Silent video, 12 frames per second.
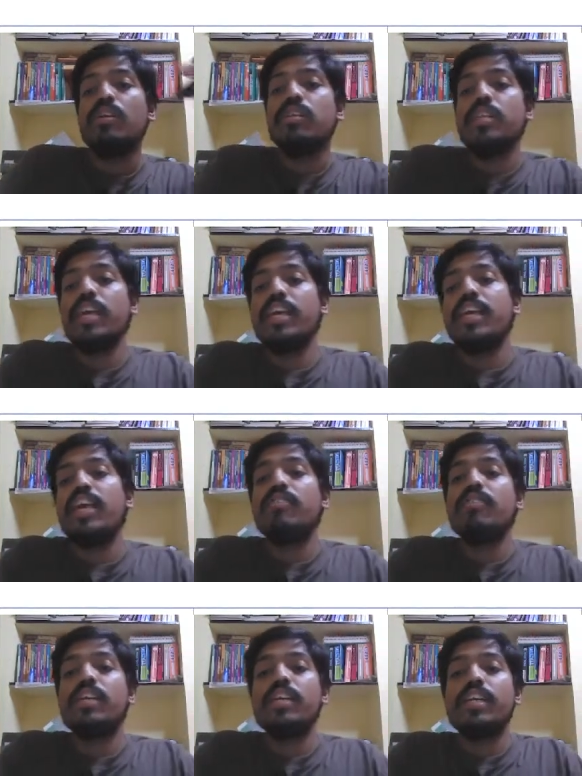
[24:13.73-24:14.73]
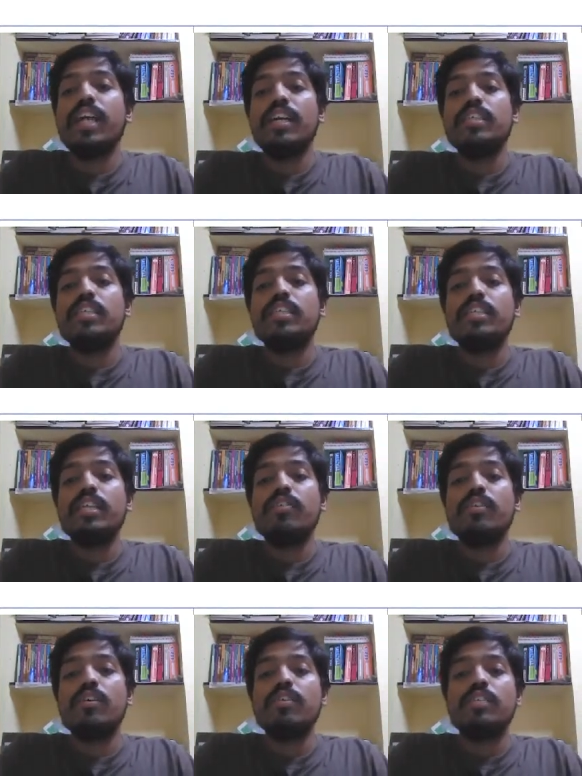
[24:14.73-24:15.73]
They gave that tangential
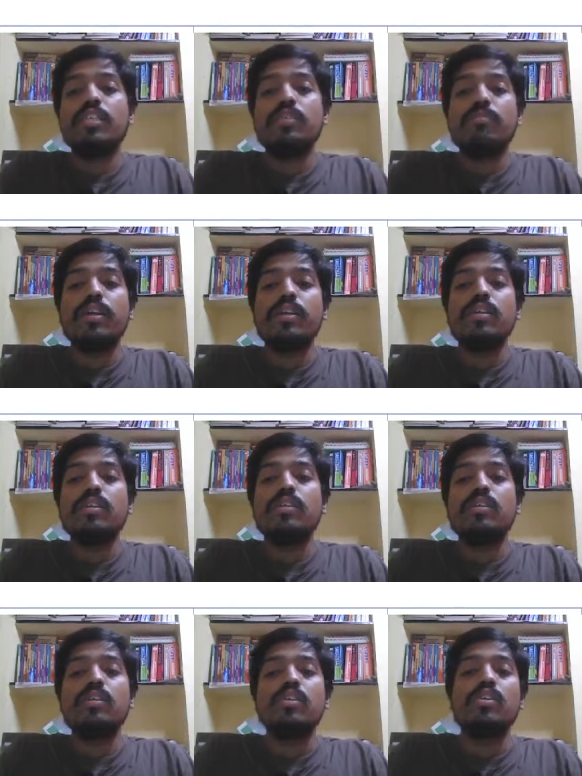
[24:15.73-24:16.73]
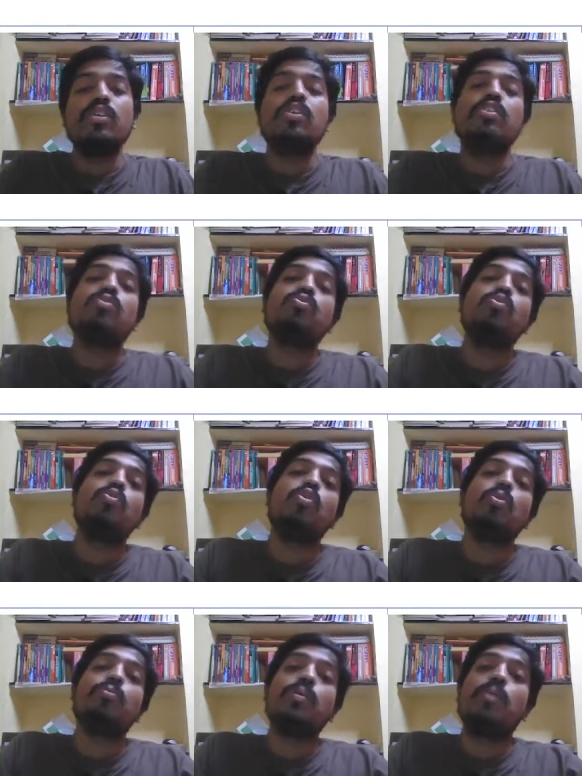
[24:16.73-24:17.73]
velocity, man. So
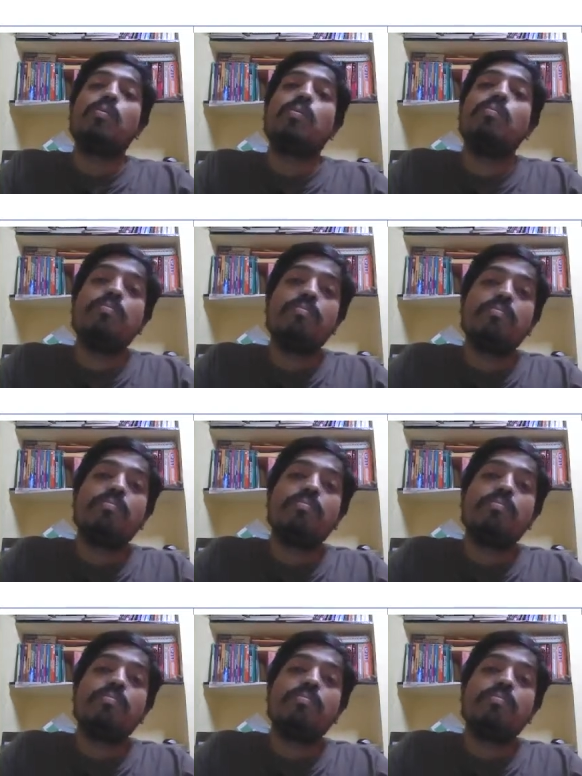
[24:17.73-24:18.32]
no problem.